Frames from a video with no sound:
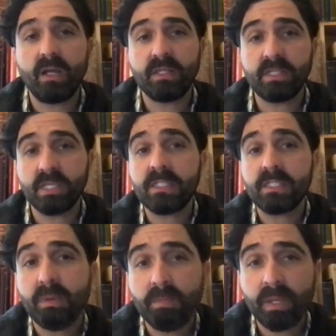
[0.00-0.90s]
the
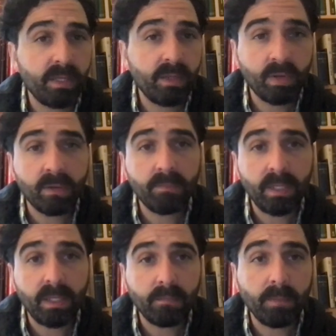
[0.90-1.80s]
system a bit. You want to
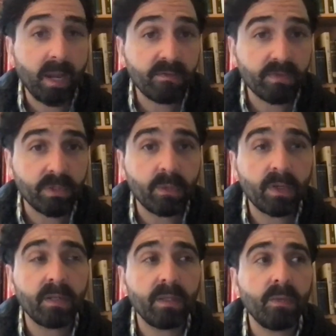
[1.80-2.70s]
be mindful. You
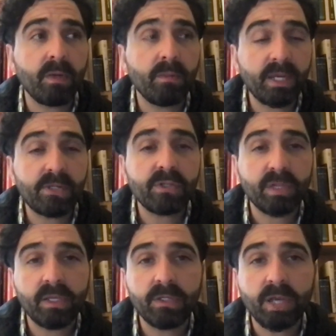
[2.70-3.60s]
want to make sure
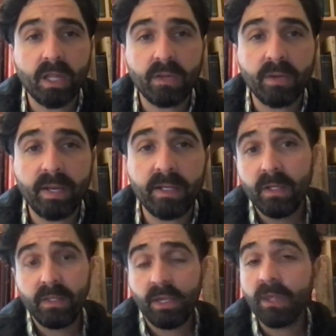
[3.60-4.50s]
that you tolerate
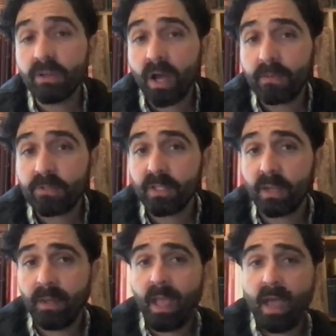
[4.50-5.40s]
it. The other option
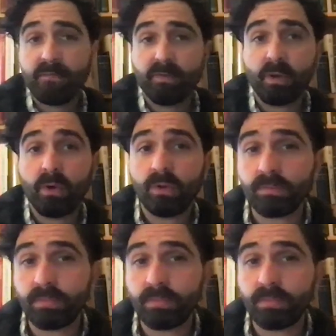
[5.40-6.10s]
that we have for cold